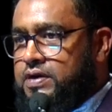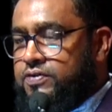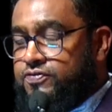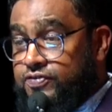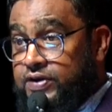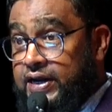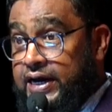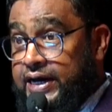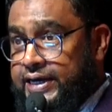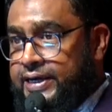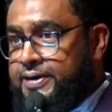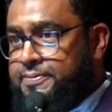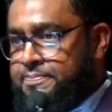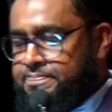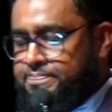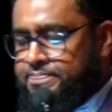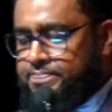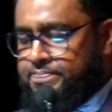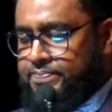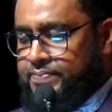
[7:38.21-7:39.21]
fly.
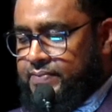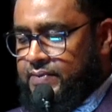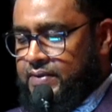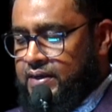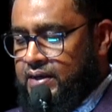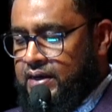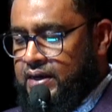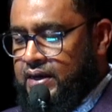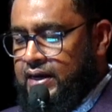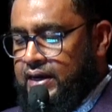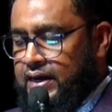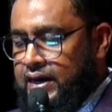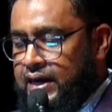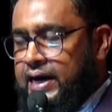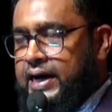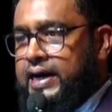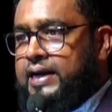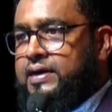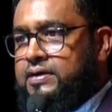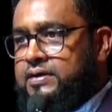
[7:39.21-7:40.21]

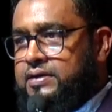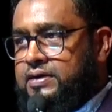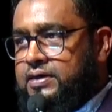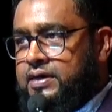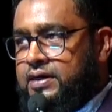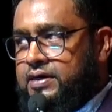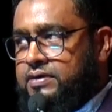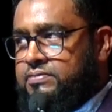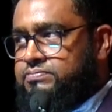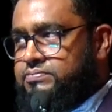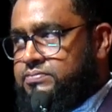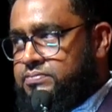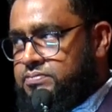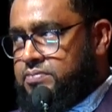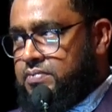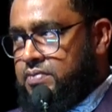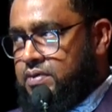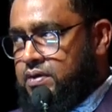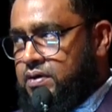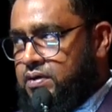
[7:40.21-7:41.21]
And
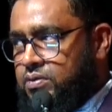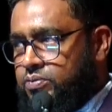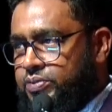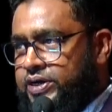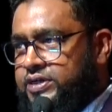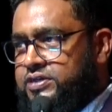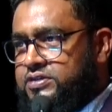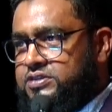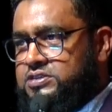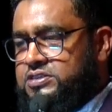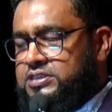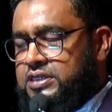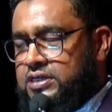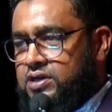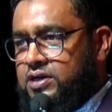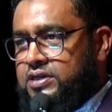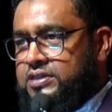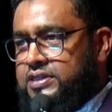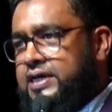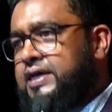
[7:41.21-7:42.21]
we are still
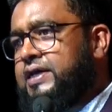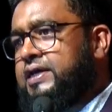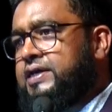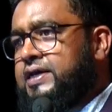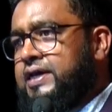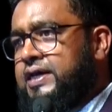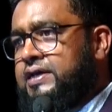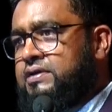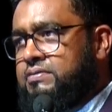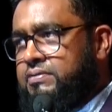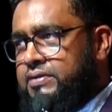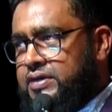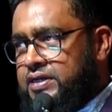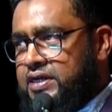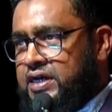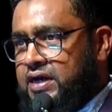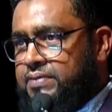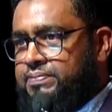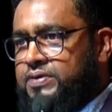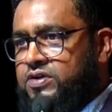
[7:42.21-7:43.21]
not there yet. In a
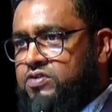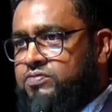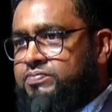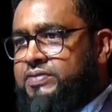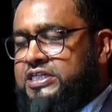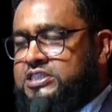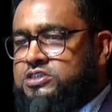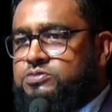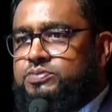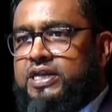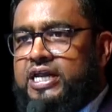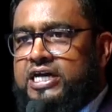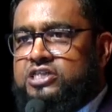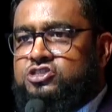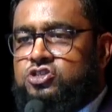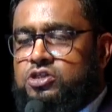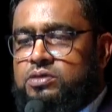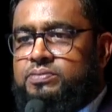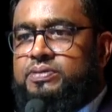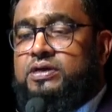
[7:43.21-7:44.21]
couple of months, we'll
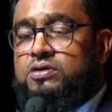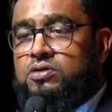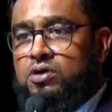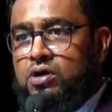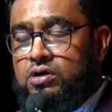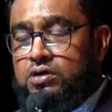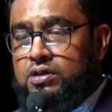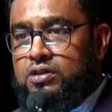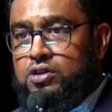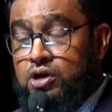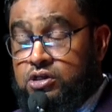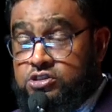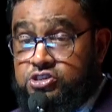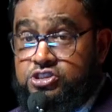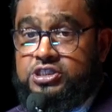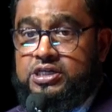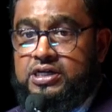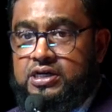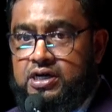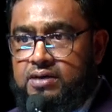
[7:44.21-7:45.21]
actually be
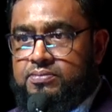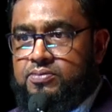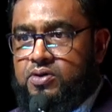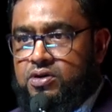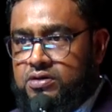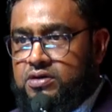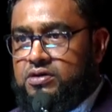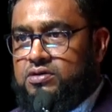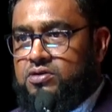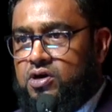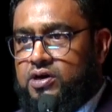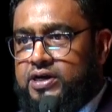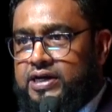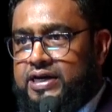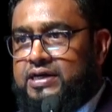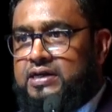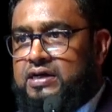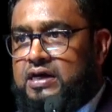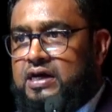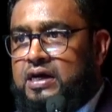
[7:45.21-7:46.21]
launching a model
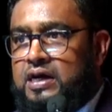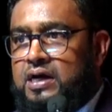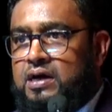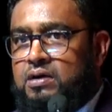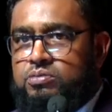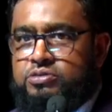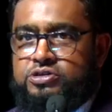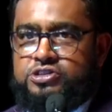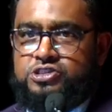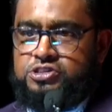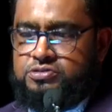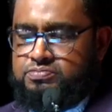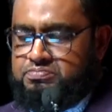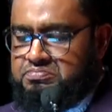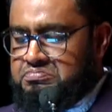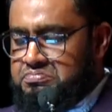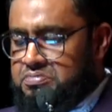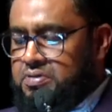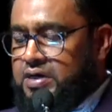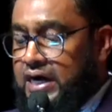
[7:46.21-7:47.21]
rocket, which
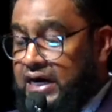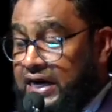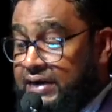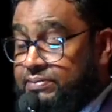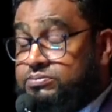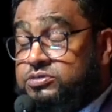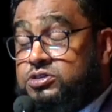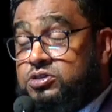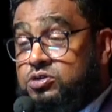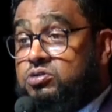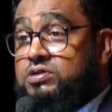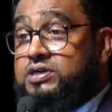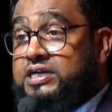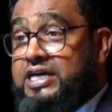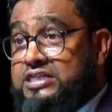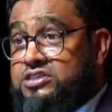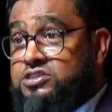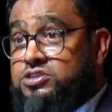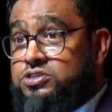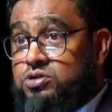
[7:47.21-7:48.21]
I'm told
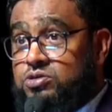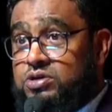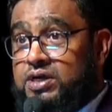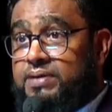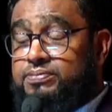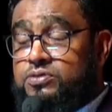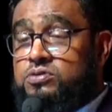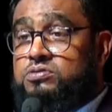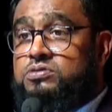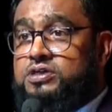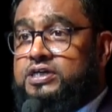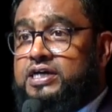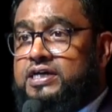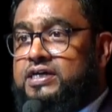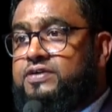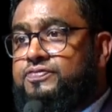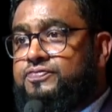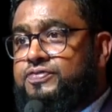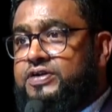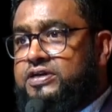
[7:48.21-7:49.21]
can soar up to
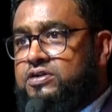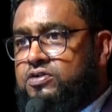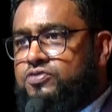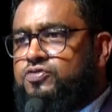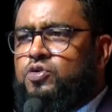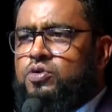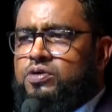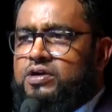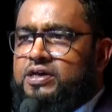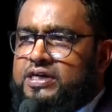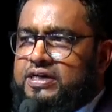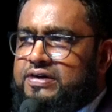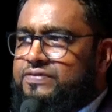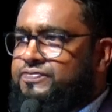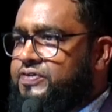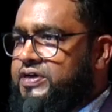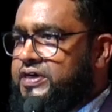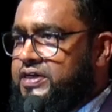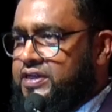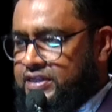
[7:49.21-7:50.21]
300 feet or 400
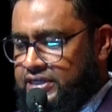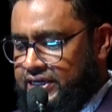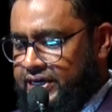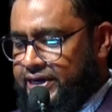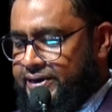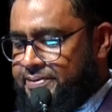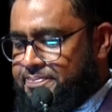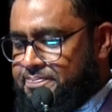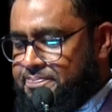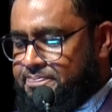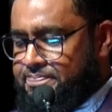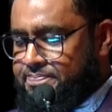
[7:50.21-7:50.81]
feet in the air.